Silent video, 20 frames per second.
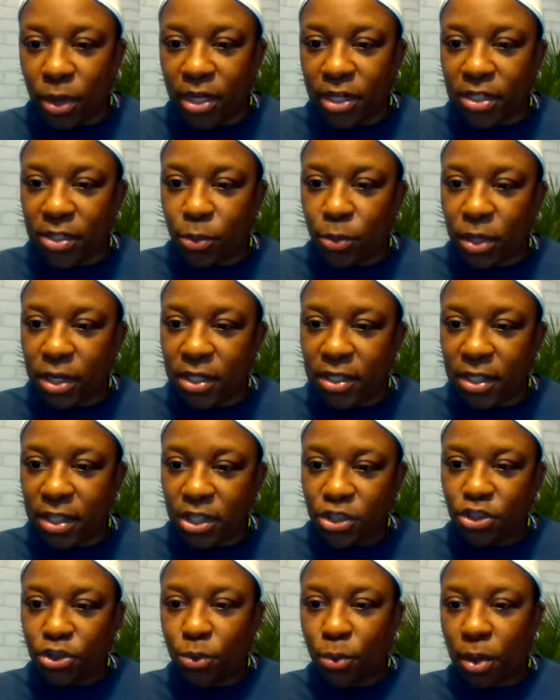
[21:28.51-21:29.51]
What is what is
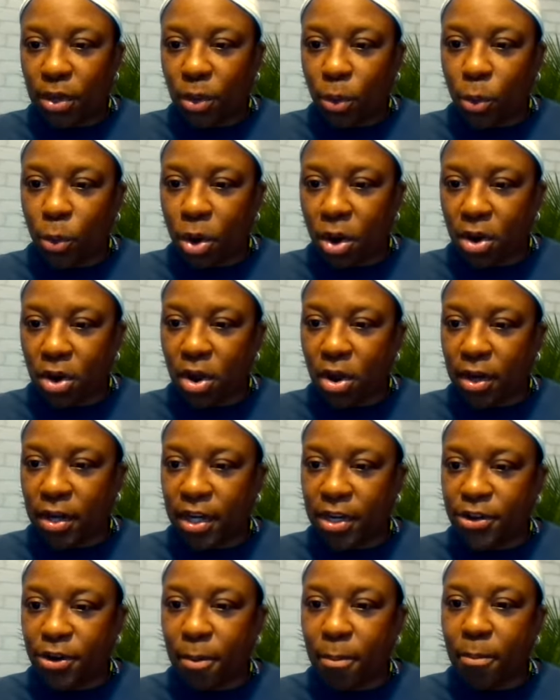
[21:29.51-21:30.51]
it that you want to work
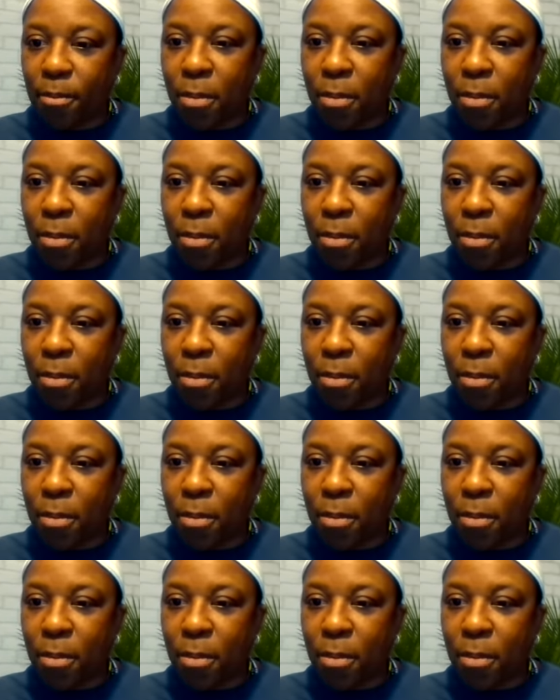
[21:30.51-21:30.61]
on in your